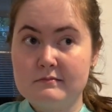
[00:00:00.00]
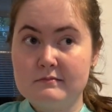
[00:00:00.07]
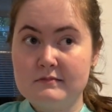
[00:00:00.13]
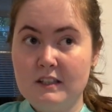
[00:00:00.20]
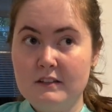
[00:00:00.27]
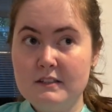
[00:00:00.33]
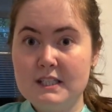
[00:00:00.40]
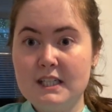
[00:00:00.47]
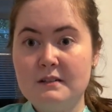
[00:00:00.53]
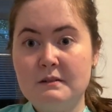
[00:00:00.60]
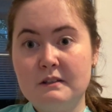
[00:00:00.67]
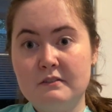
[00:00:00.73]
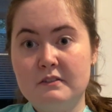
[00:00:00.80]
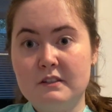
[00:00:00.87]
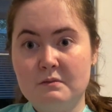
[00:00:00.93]

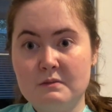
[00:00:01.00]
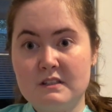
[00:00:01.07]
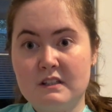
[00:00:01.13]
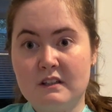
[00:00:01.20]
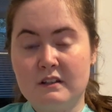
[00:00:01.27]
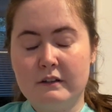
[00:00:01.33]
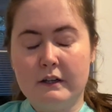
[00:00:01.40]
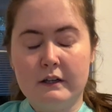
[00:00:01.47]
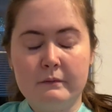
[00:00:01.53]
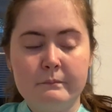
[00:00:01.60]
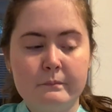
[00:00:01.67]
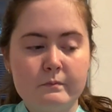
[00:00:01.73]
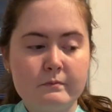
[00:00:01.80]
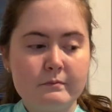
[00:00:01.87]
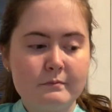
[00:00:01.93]
won't film the second day,
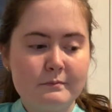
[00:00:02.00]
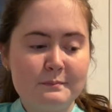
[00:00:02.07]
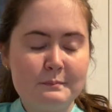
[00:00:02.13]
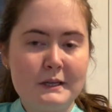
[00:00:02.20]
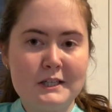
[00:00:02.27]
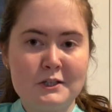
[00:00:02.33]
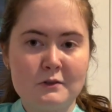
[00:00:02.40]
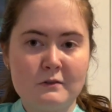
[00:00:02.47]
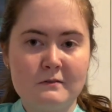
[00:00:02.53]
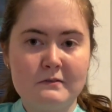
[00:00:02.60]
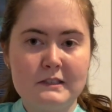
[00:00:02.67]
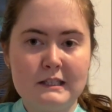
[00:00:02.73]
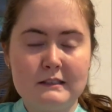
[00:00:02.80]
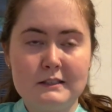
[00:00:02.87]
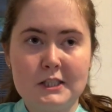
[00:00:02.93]
patient
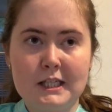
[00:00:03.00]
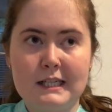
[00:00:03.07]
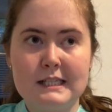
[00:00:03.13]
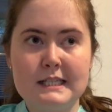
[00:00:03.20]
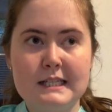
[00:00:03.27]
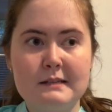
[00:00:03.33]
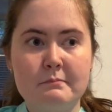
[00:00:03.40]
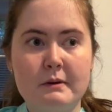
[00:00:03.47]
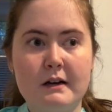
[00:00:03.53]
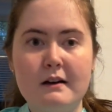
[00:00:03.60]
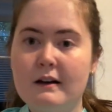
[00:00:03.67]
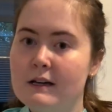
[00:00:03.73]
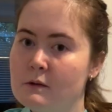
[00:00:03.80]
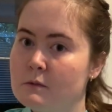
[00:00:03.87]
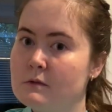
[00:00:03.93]
confidentiality, but
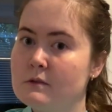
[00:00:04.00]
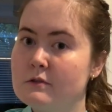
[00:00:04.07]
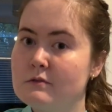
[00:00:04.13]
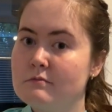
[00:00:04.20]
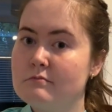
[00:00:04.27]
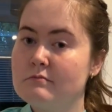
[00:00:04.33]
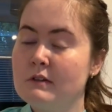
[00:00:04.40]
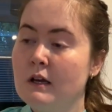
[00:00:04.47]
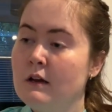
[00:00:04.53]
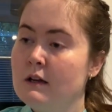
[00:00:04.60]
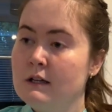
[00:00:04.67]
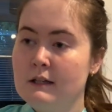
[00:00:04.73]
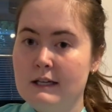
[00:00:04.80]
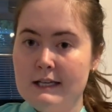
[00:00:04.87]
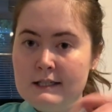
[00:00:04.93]
I will
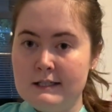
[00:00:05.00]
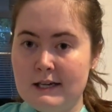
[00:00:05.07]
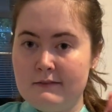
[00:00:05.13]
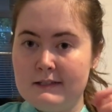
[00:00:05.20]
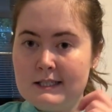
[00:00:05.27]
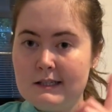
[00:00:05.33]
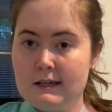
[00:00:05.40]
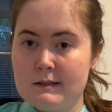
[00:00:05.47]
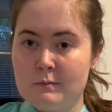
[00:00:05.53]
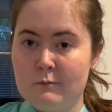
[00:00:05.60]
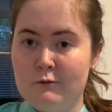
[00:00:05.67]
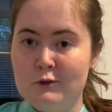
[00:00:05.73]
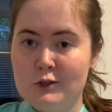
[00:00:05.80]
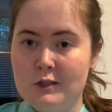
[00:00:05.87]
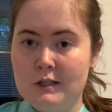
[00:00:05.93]
endeavour to get some
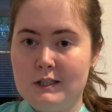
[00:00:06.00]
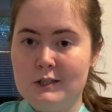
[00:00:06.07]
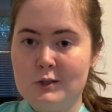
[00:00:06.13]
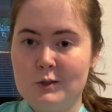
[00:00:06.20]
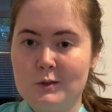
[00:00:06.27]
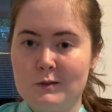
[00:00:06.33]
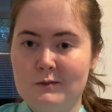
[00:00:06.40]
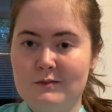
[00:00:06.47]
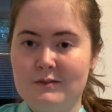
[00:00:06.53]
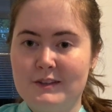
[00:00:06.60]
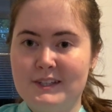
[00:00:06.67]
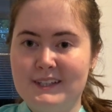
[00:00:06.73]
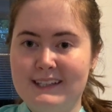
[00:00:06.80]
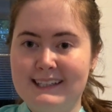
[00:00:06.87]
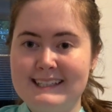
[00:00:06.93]
footage of
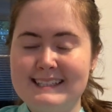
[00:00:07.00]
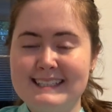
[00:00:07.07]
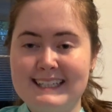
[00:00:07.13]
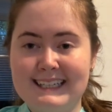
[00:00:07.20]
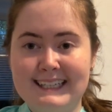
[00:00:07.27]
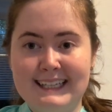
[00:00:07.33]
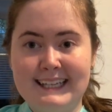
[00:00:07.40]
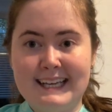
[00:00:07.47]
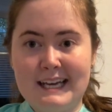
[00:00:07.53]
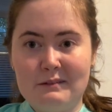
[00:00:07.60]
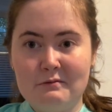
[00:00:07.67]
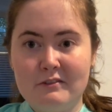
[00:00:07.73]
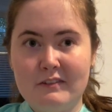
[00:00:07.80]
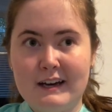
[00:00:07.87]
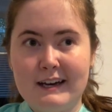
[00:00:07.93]
the East Anglian Game
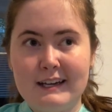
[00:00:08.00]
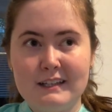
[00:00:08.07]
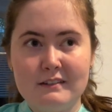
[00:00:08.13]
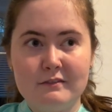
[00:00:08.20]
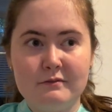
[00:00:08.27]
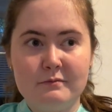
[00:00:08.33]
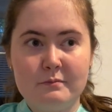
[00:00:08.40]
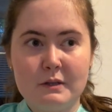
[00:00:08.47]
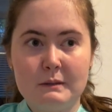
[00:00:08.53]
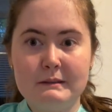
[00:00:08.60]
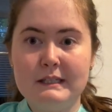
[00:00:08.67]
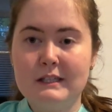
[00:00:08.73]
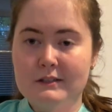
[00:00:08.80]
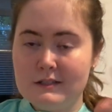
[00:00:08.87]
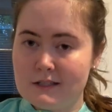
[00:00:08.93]
Fair. You've probably
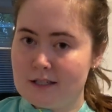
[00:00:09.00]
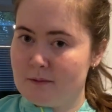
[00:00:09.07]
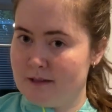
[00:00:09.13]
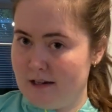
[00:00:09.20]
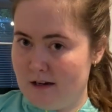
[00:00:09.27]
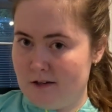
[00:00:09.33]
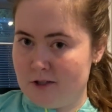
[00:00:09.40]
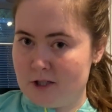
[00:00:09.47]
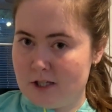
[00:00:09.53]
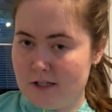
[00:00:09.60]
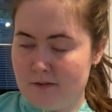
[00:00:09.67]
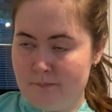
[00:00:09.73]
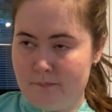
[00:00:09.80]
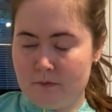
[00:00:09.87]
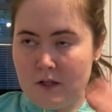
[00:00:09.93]
noticed I went last year.
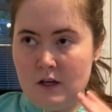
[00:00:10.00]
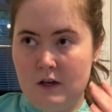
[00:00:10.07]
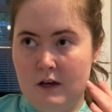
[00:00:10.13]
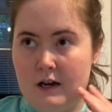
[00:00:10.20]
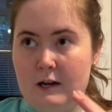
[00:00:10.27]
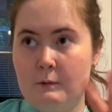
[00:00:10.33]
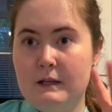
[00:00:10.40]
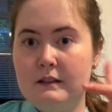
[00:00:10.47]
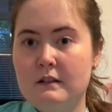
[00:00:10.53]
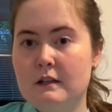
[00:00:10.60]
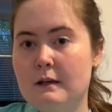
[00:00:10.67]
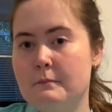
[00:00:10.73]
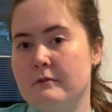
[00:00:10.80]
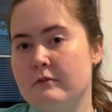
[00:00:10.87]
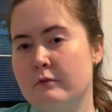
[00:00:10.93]
I went the
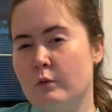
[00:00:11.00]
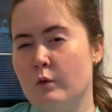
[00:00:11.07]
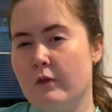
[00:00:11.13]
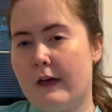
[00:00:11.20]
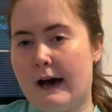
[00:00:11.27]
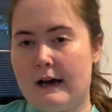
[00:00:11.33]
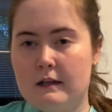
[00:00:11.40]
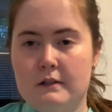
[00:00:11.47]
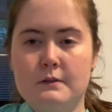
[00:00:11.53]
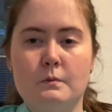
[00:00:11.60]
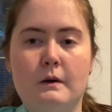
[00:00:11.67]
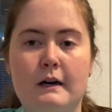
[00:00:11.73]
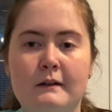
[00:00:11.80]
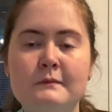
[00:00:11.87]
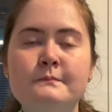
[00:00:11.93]
year before that as
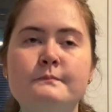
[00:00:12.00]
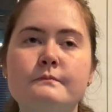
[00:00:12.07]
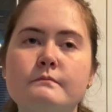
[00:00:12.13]
well.